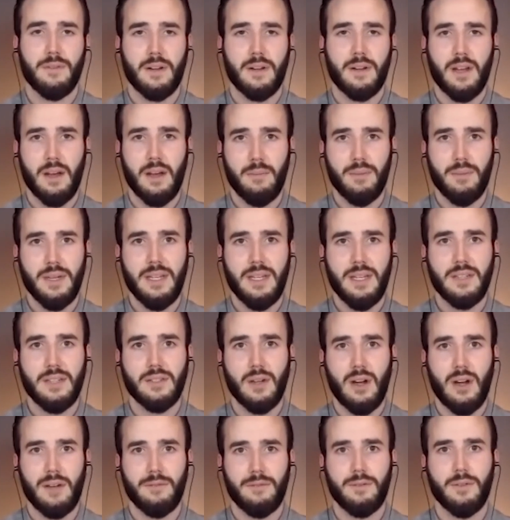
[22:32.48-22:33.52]
If a company
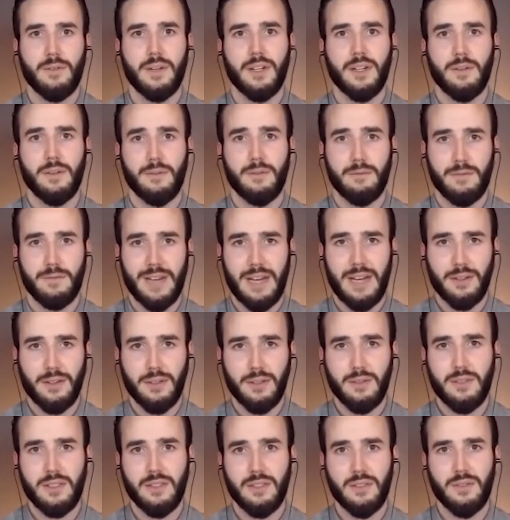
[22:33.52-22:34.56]
is offering
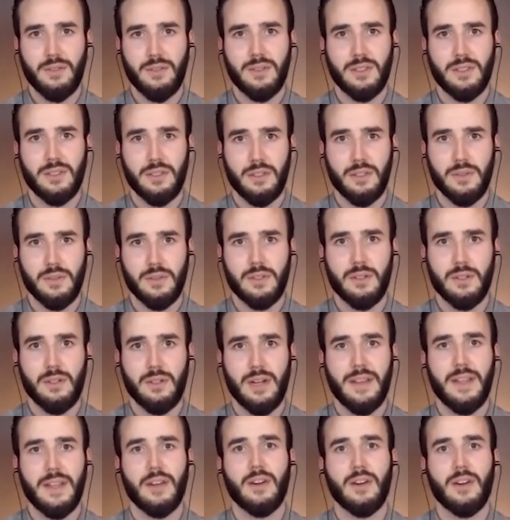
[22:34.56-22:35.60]
value to you as a
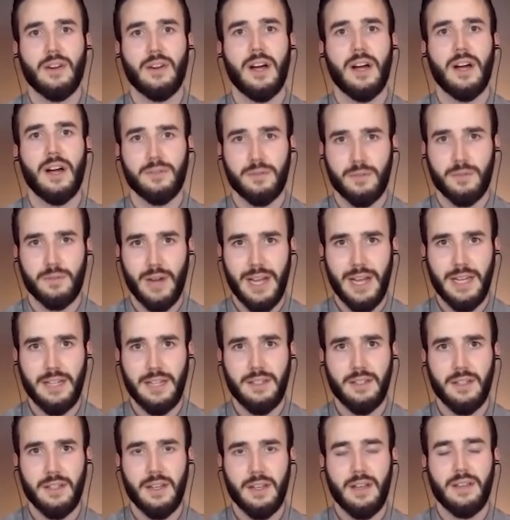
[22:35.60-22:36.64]
user and they are
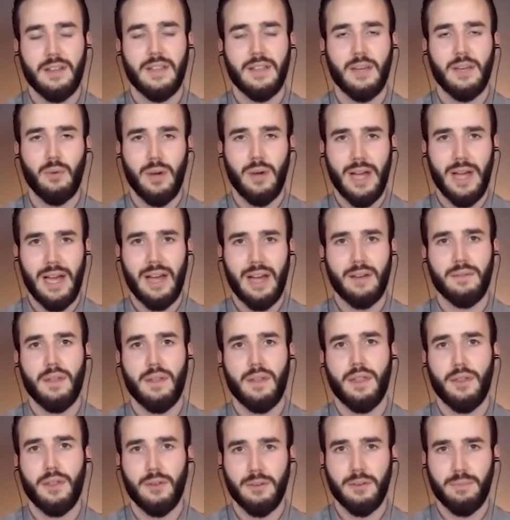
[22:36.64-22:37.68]
unafraid, they will
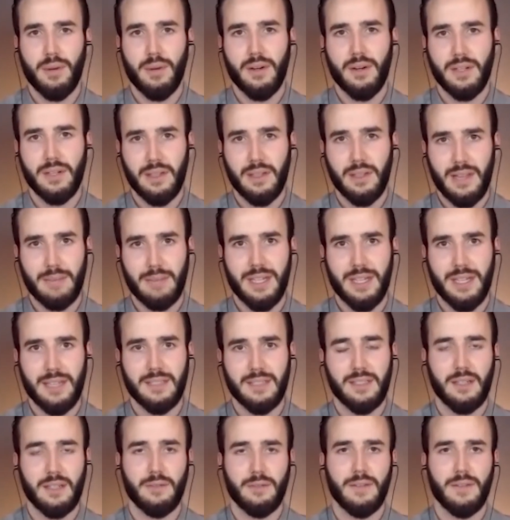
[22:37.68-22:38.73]
have third-party
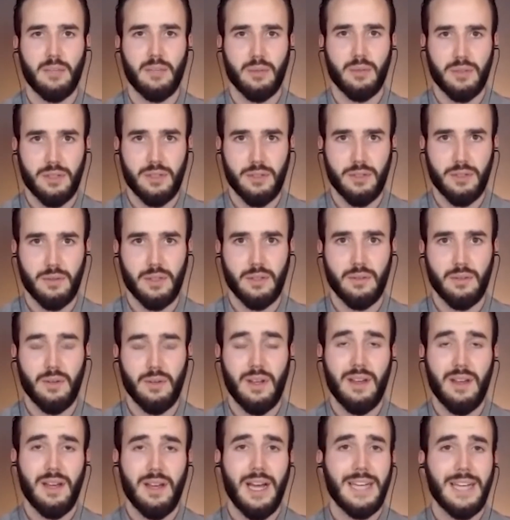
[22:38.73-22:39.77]
lab testing available to
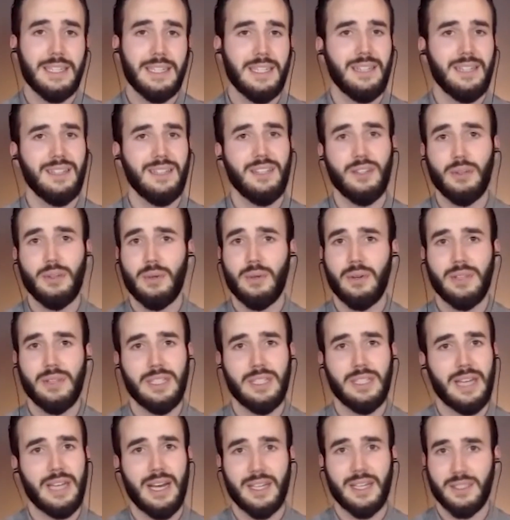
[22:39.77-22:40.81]
you. Ideally, you
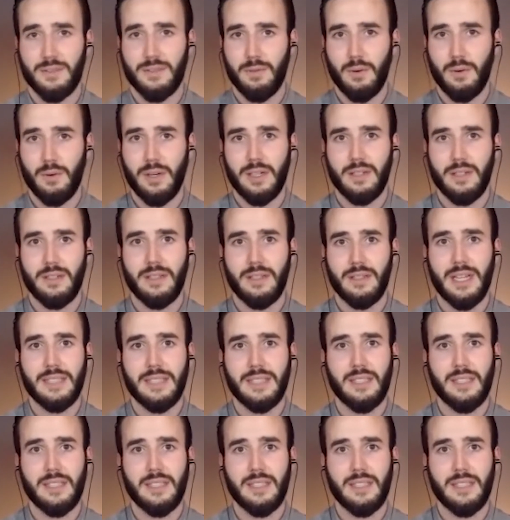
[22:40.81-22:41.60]
don't need to ask for it.